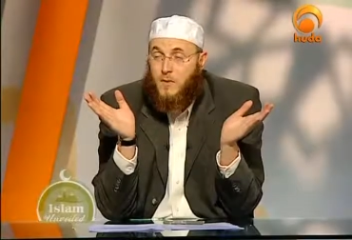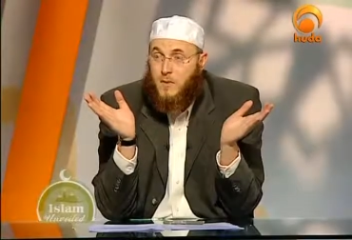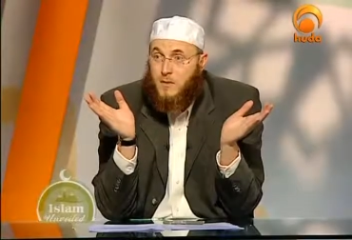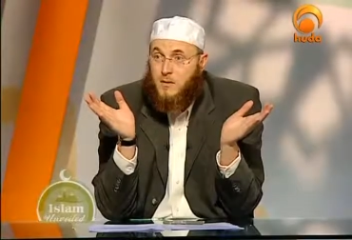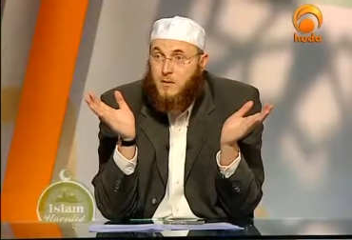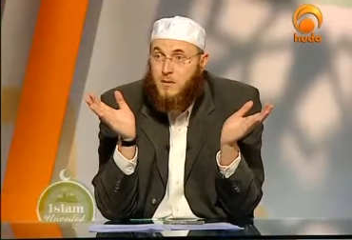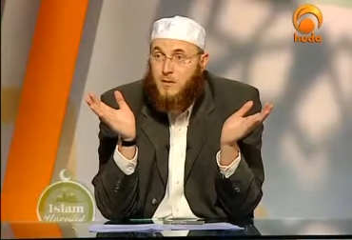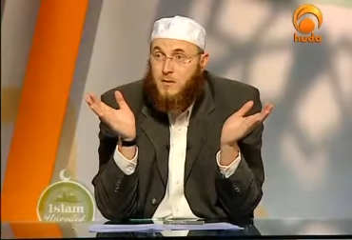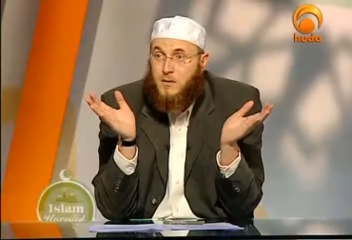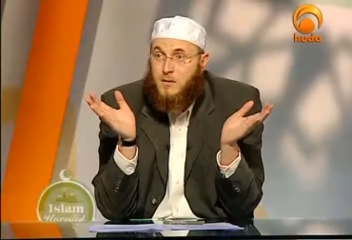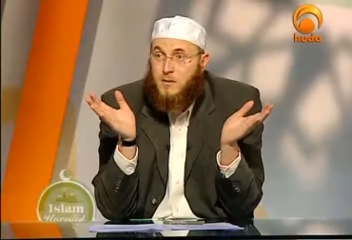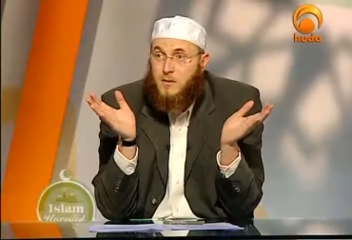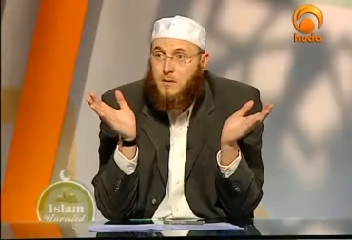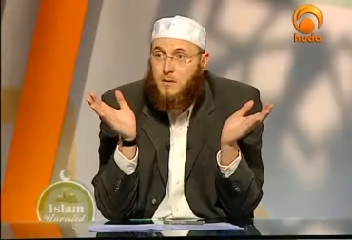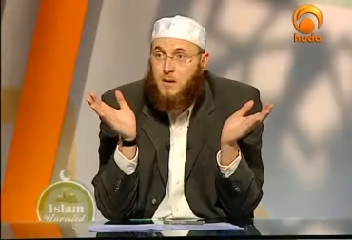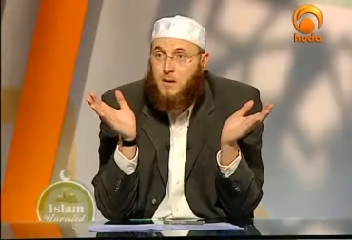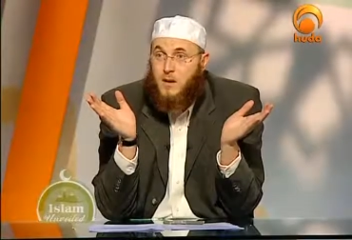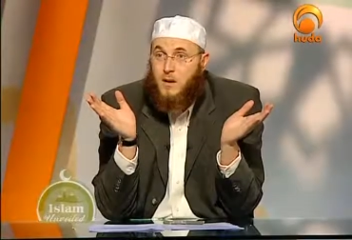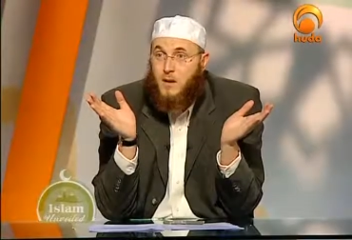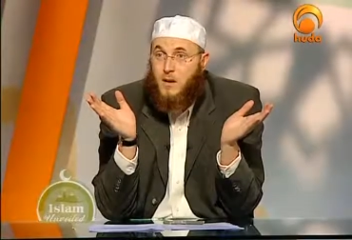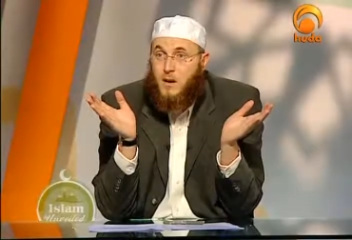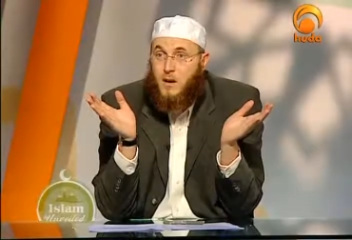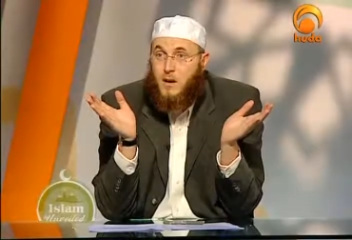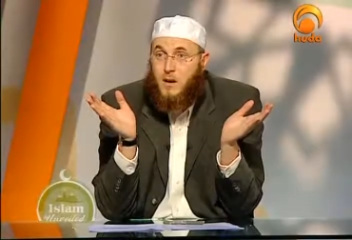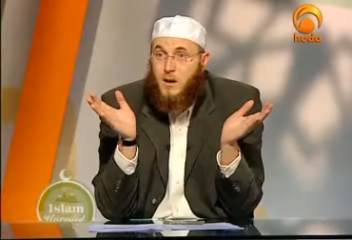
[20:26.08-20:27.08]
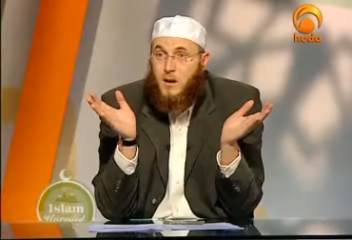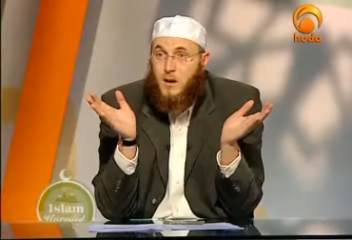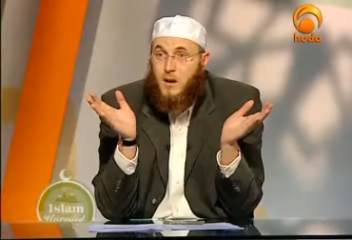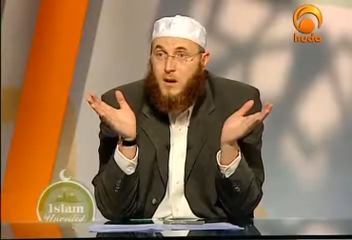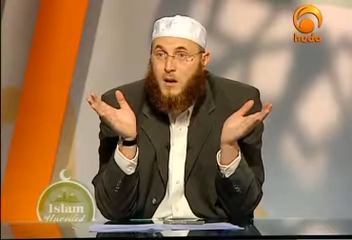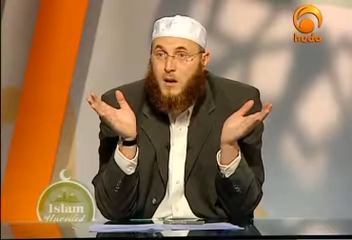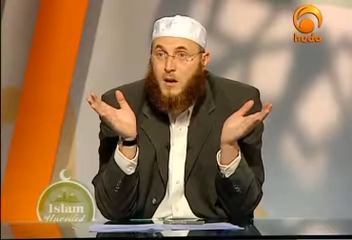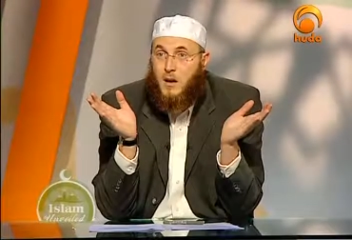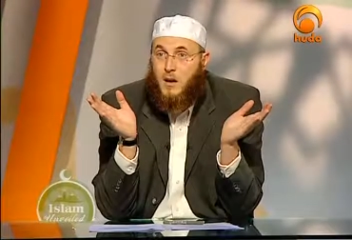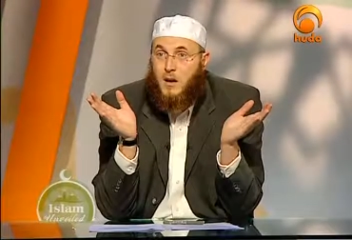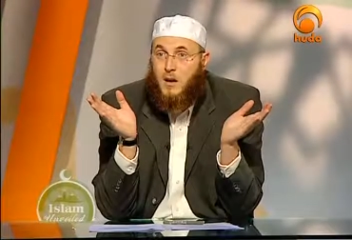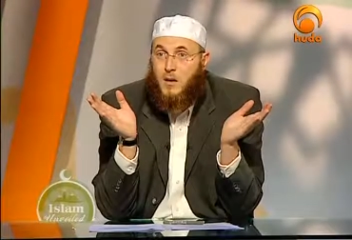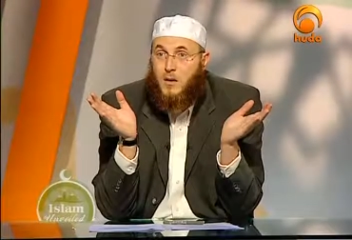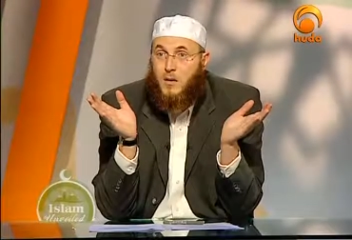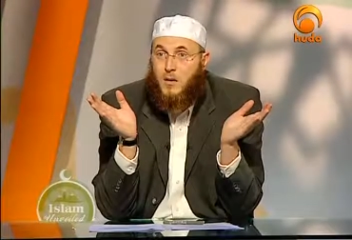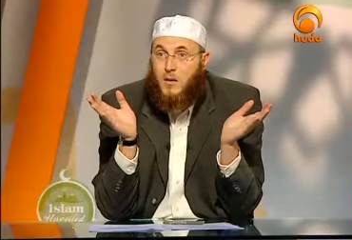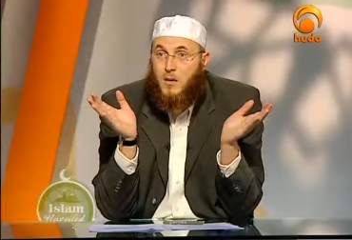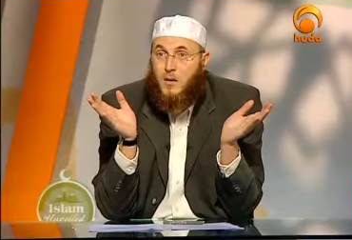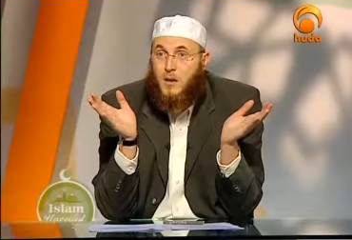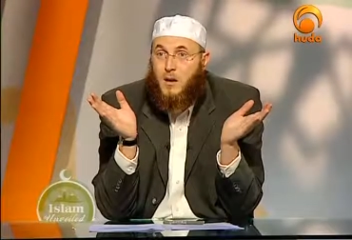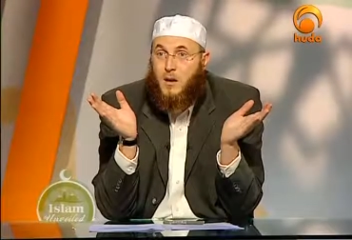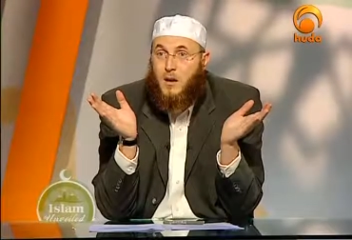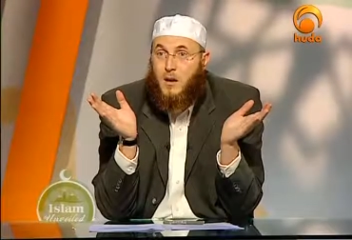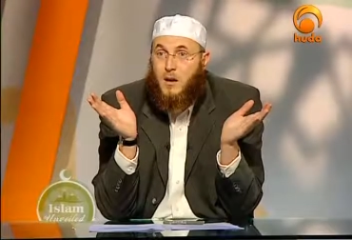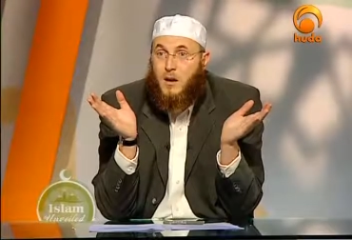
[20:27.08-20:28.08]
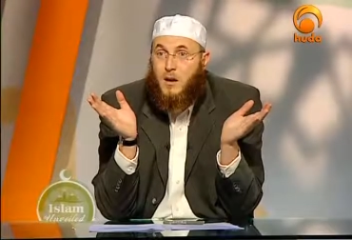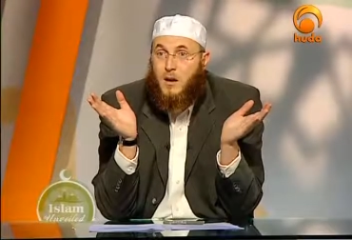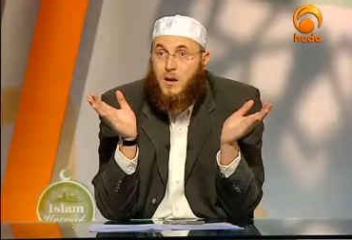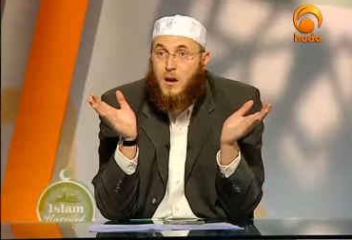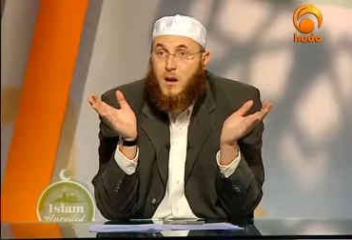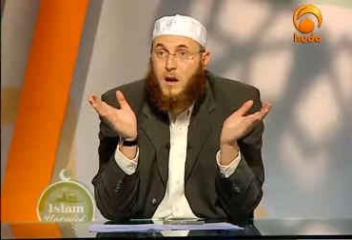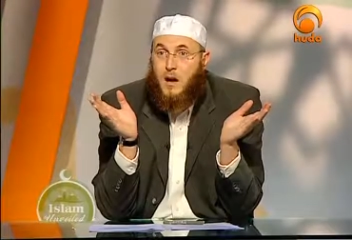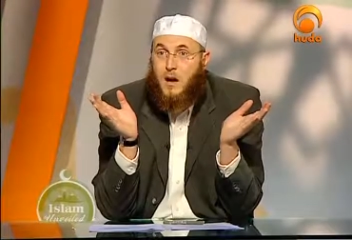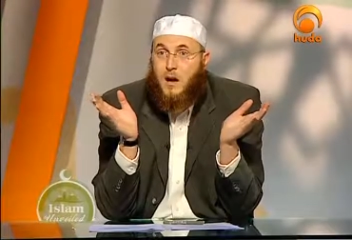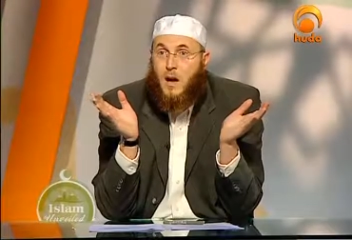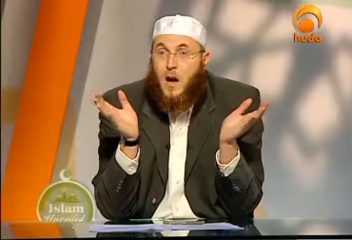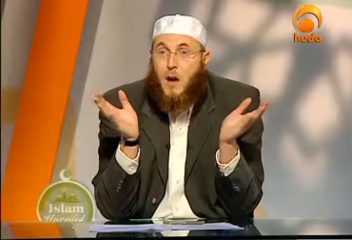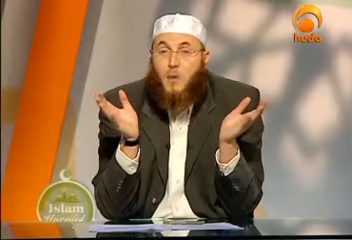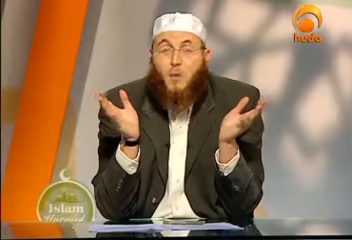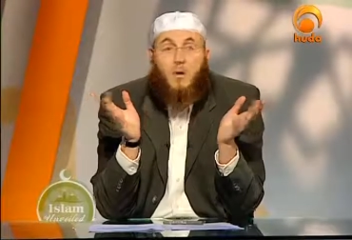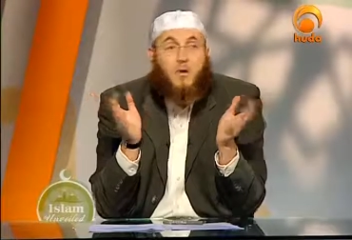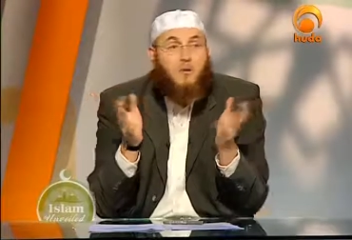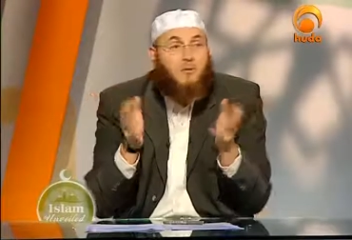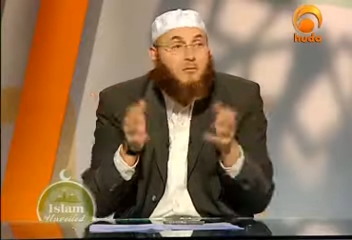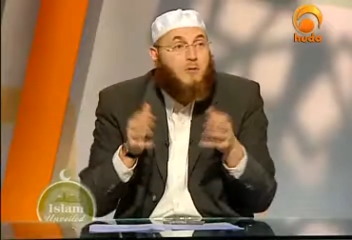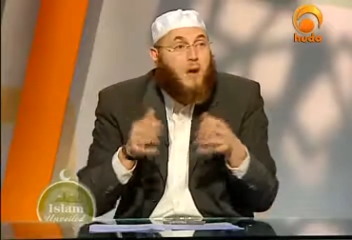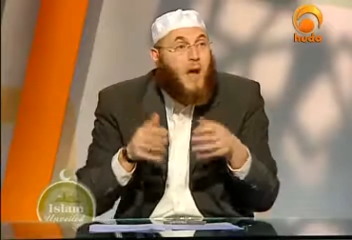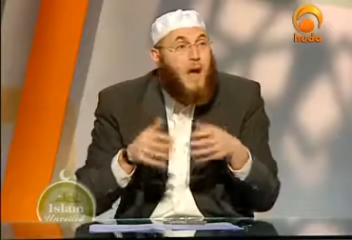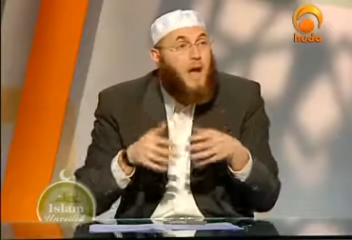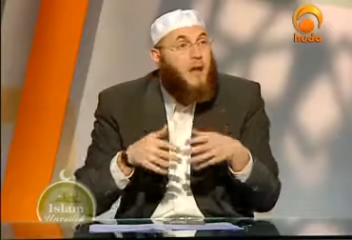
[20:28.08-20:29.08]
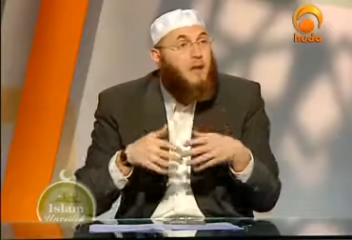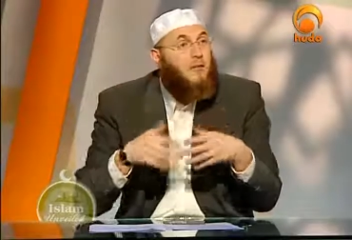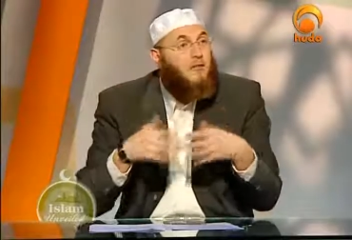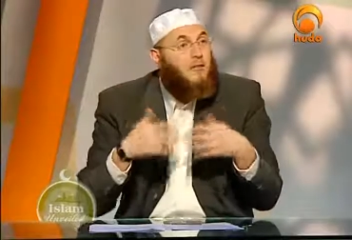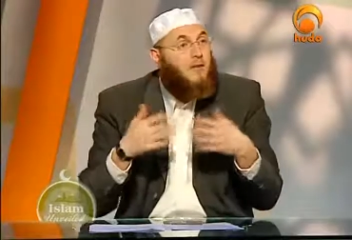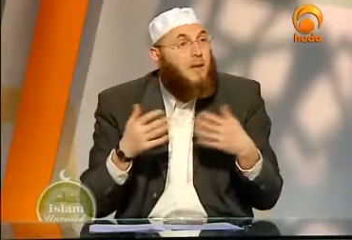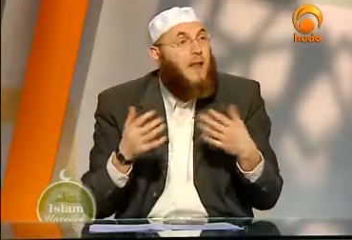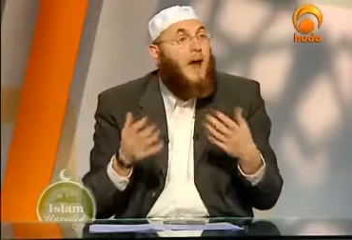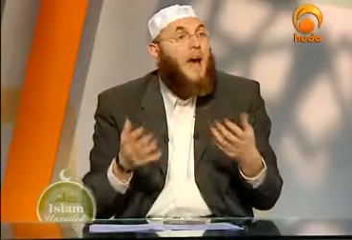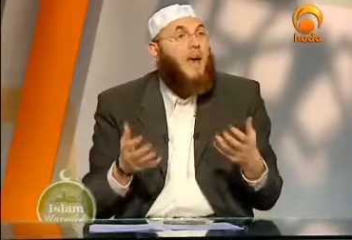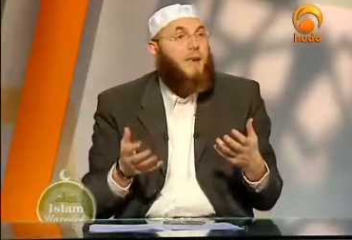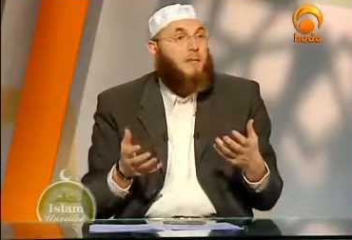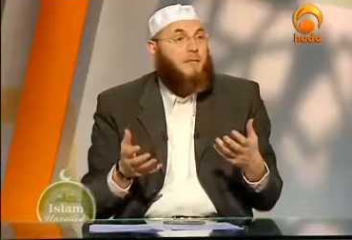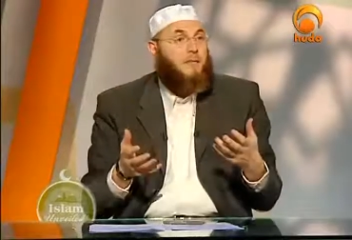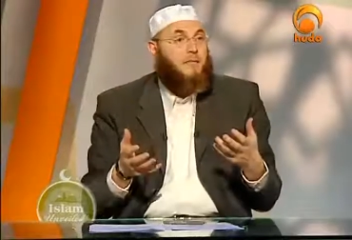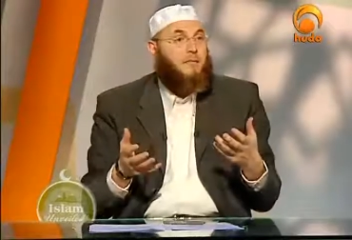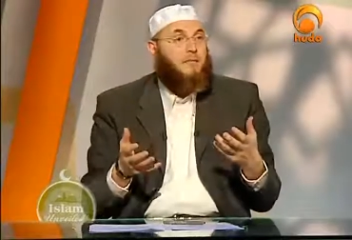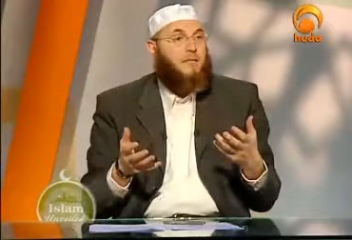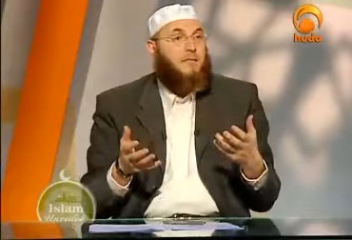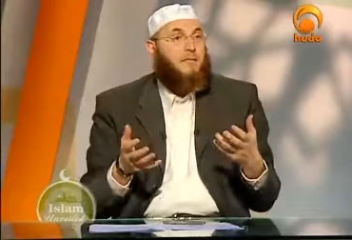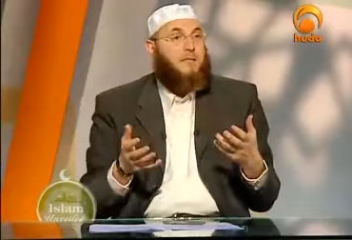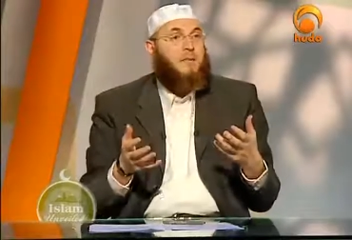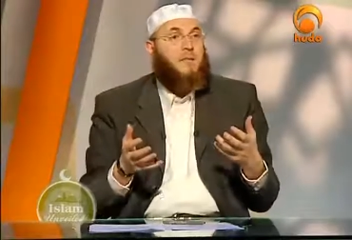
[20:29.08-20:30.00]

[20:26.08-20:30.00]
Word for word: This is uh, uh, our way of life.